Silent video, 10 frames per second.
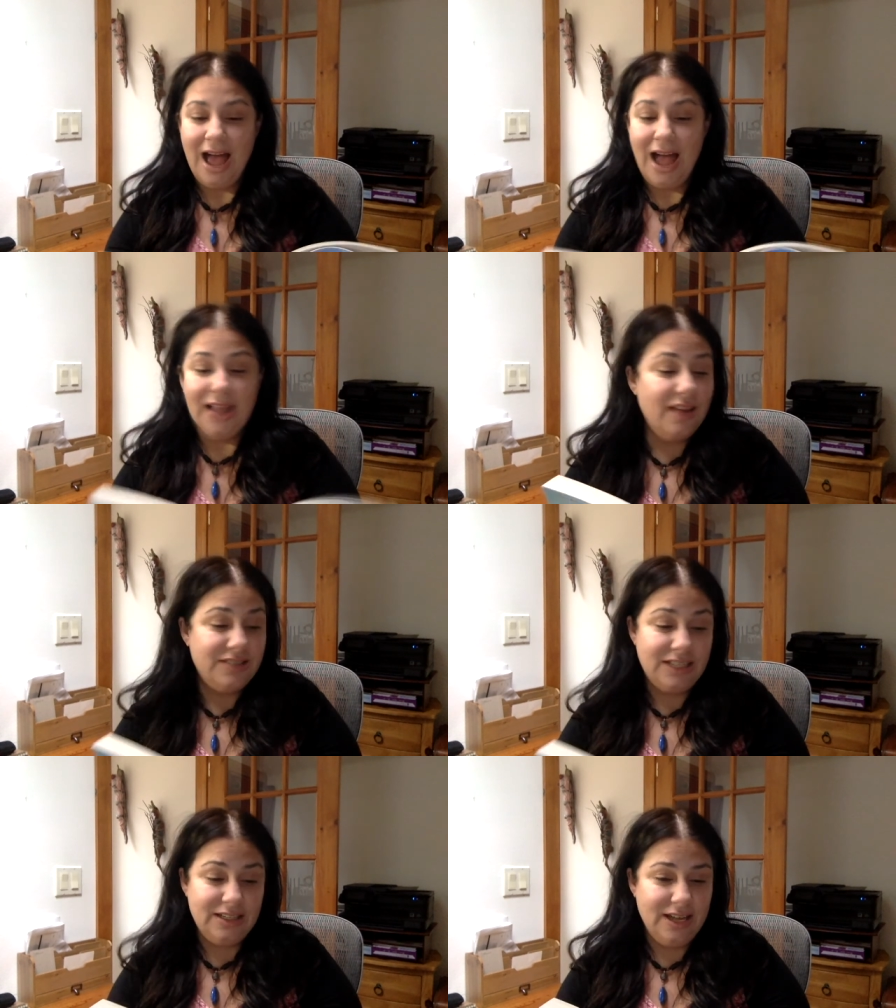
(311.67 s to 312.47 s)
I
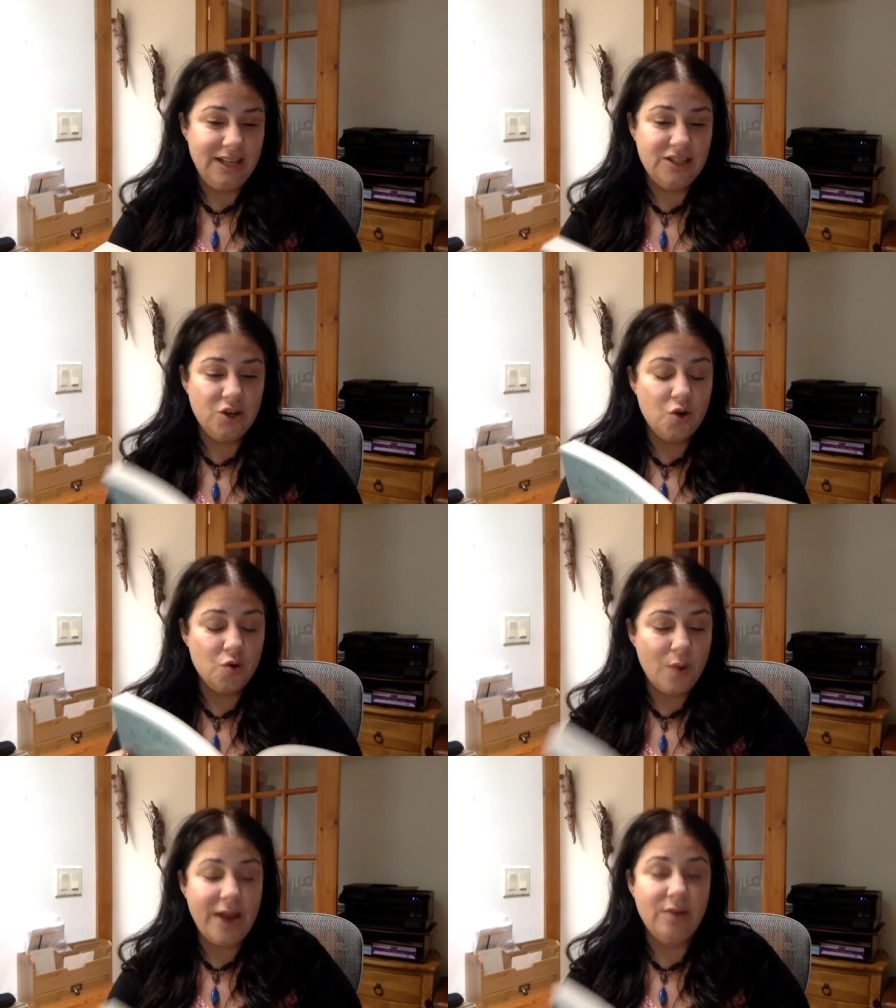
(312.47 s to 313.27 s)
loved it. It's a
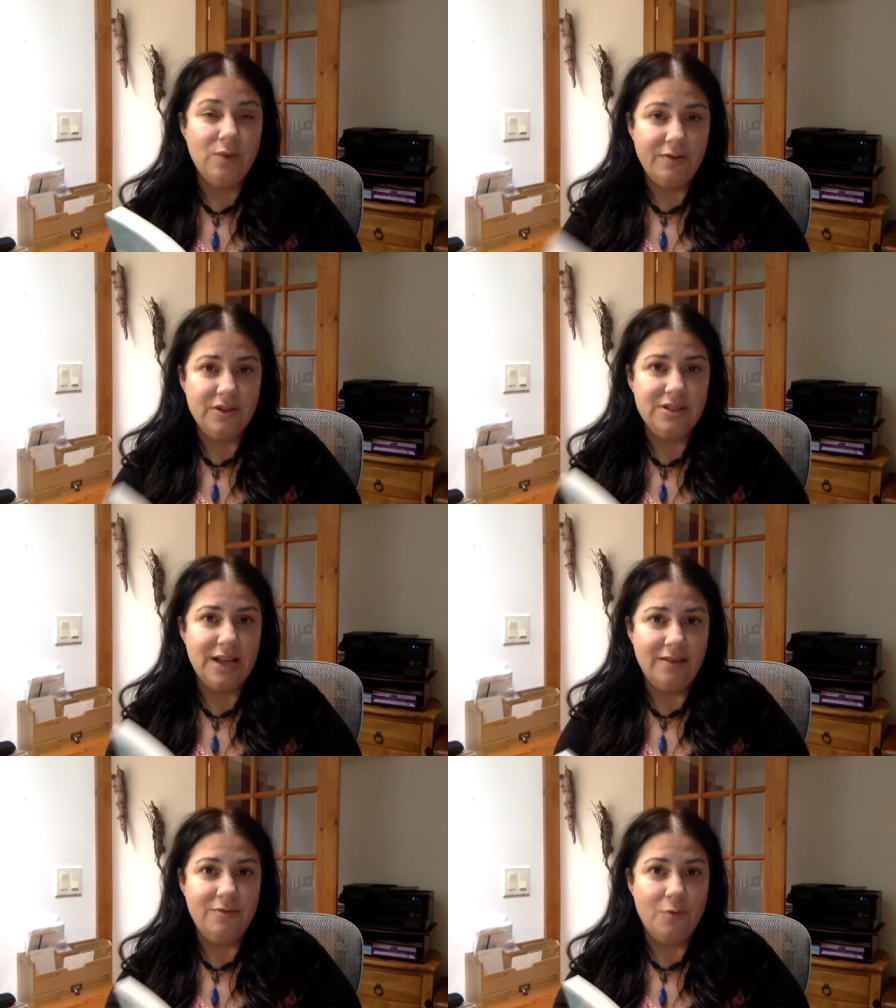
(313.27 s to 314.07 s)
great reference
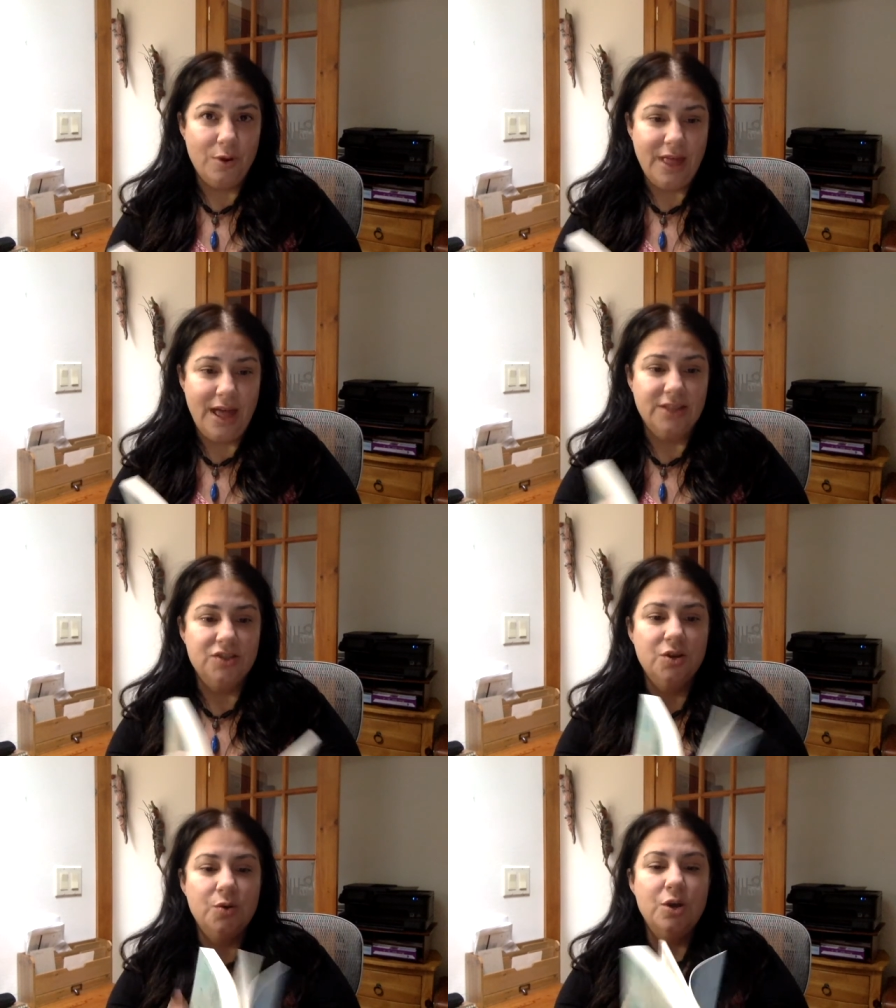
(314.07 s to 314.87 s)
guide for that.
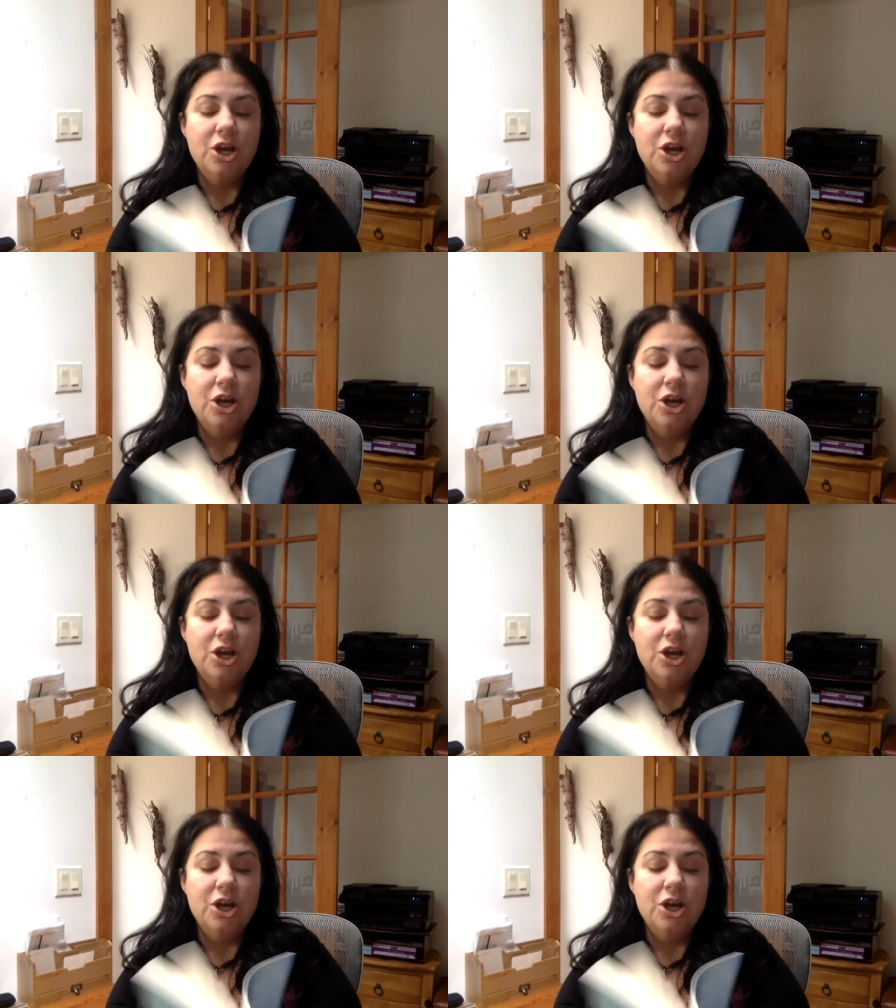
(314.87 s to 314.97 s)
So